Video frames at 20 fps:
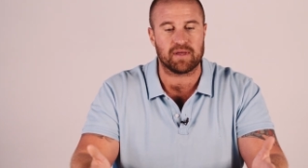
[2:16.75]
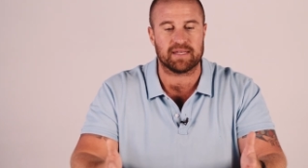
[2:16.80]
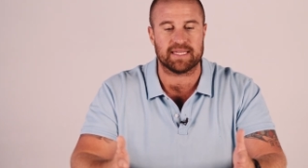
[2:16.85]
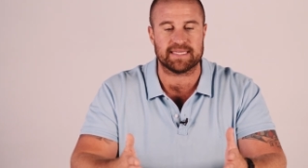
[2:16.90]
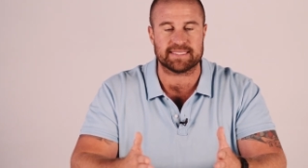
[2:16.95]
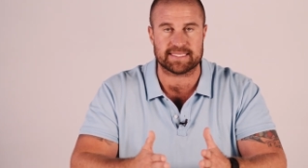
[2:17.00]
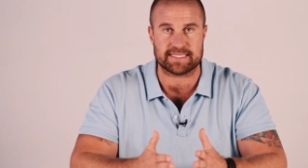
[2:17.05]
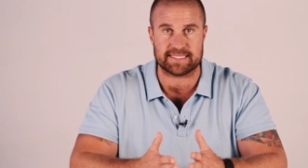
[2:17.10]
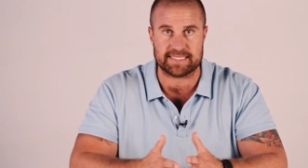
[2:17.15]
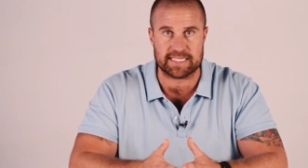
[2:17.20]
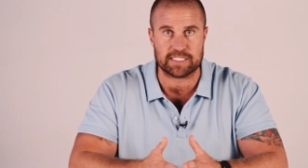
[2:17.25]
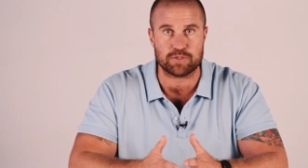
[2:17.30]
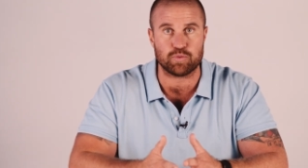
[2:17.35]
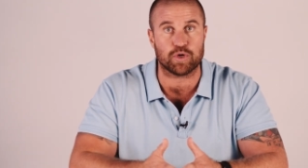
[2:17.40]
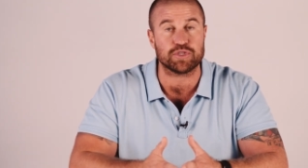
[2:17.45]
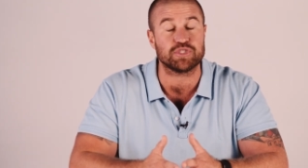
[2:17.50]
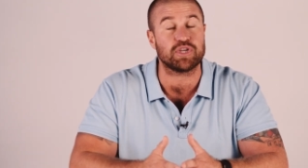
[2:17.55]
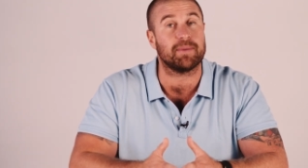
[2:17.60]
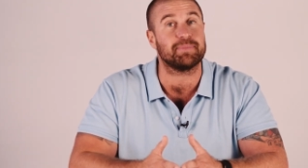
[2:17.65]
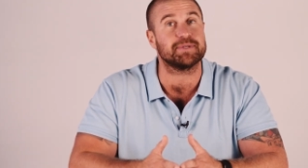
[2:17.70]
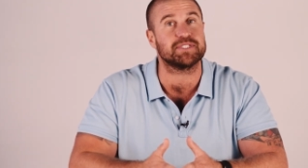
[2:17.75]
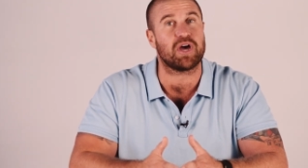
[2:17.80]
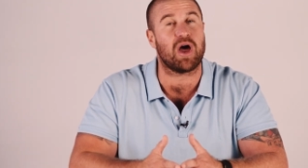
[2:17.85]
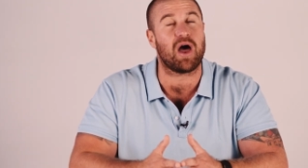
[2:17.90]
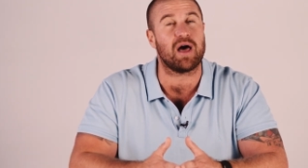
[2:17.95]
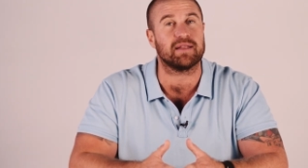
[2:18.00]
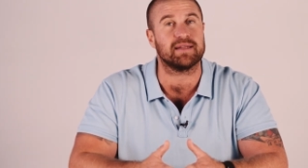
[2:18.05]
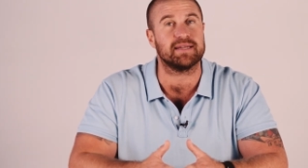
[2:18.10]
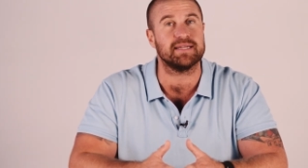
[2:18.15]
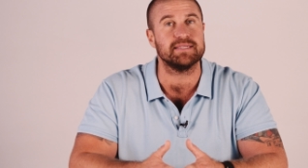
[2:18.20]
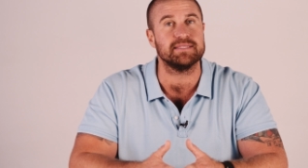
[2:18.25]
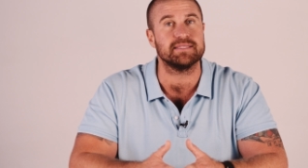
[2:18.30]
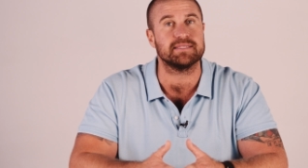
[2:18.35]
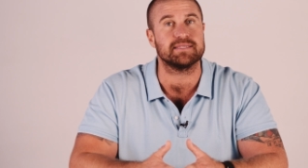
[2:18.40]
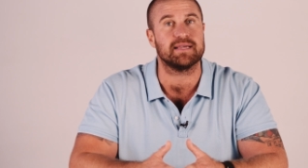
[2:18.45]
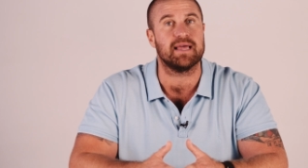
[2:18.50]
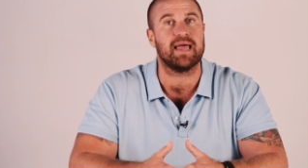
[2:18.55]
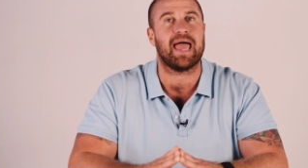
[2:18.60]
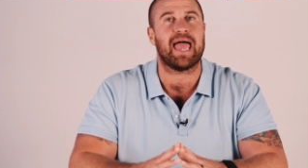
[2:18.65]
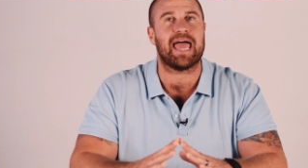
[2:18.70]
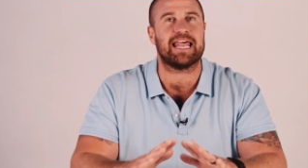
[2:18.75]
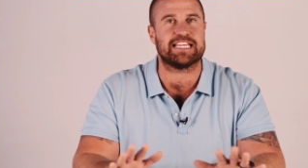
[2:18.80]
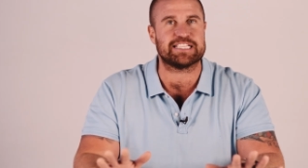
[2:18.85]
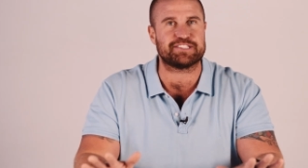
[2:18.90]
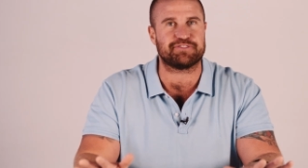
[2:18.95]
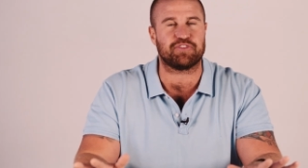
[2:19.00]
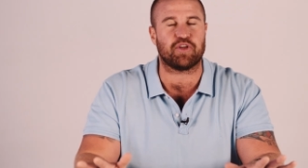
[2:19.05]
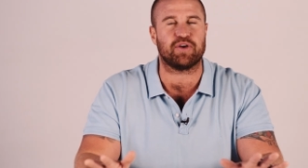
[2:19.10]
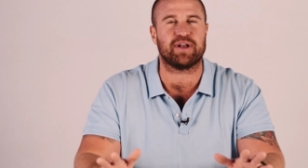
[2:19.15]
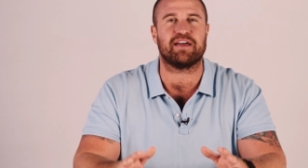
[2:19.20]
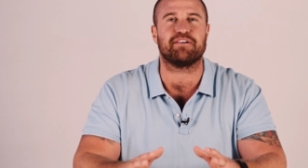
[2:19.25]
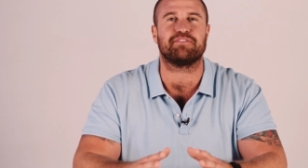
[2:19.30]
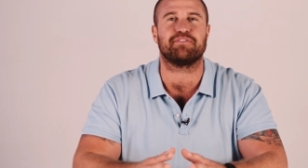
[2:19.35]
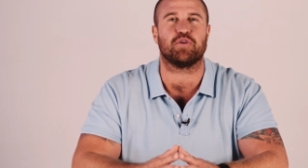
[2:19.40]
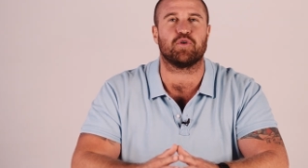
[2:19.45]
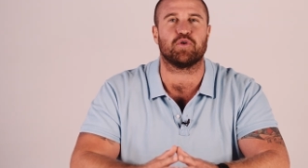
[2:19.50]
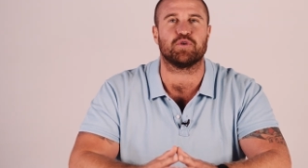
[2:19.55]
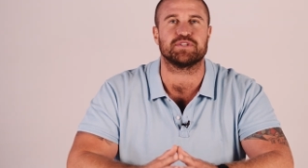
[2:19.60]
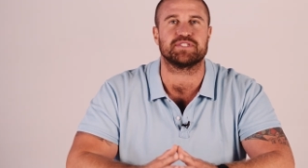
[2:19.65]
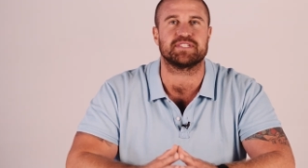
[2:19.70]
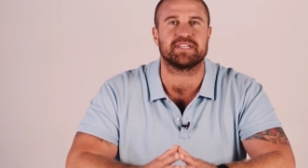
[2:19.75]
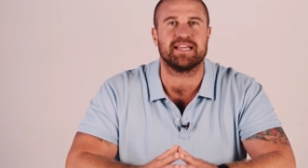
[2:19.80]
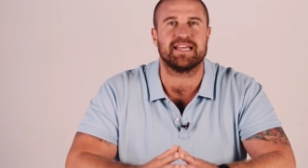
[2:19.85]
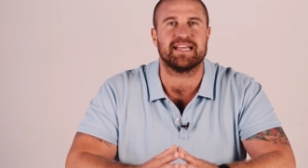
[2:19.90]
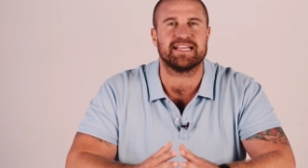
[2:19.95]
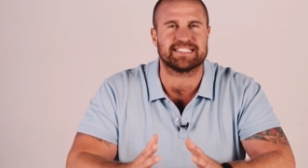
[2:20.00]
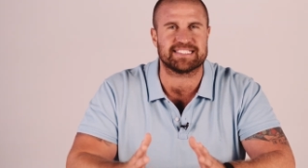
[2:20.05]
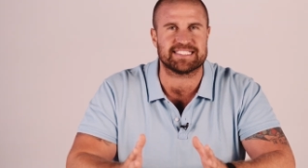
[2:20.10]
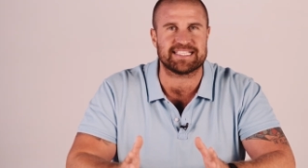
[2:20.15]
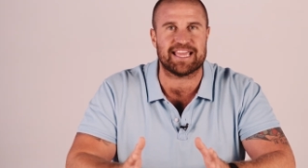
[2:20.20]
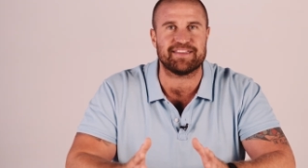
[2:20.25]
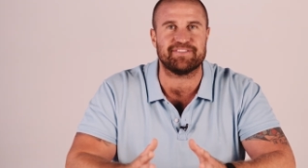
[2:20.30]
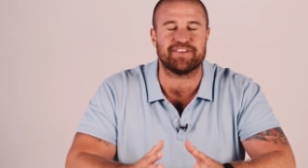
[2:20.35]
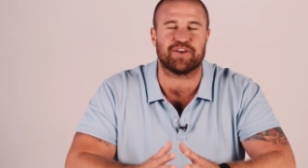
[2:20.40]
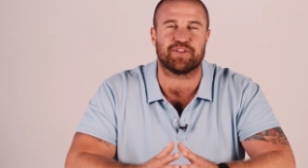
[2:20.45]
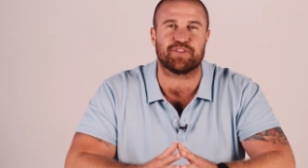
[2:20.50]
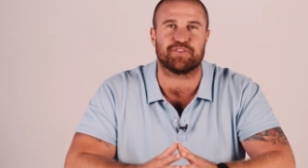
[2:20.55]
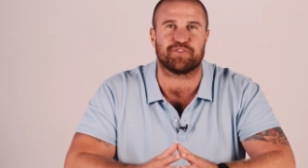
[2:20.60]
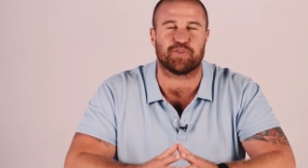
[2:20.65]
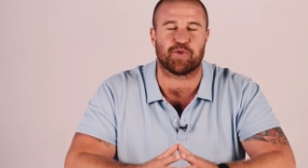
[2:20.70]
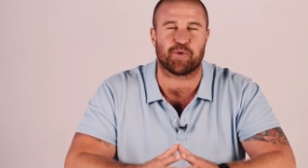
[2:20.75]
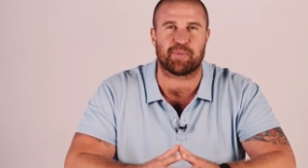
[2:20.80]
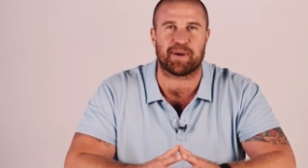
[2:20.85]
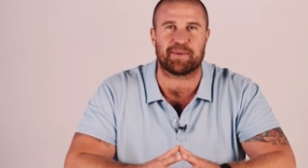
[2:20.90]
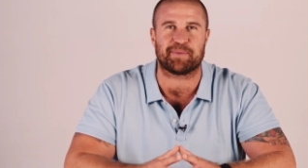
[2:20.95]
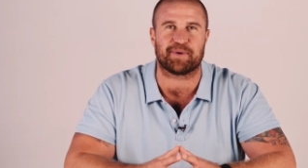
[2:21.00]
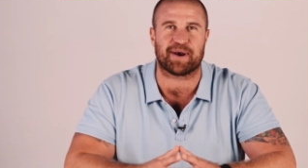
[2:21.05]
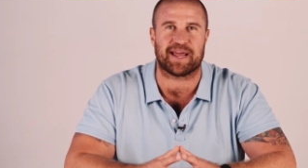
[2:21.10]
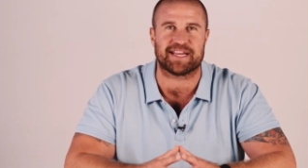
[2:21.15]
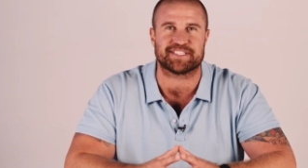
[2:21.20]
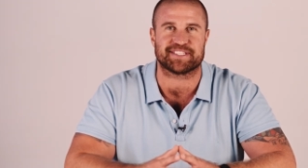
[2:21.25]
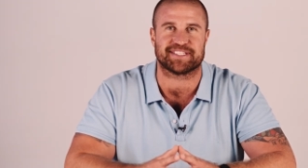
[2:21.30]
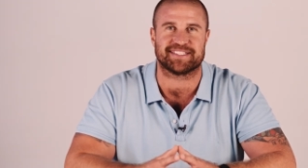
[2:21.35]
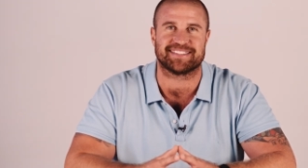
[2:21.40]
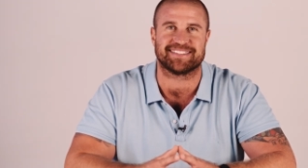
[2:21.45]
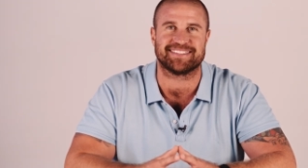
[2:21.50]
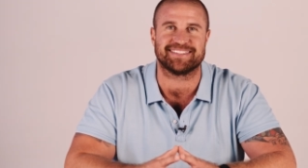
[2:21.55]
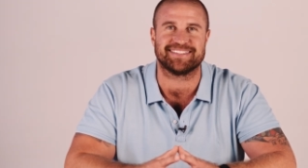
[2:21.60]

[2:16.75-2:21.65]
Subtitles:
Let's assess what type of tile it is, and let's float our floors, saving on the floor preparation.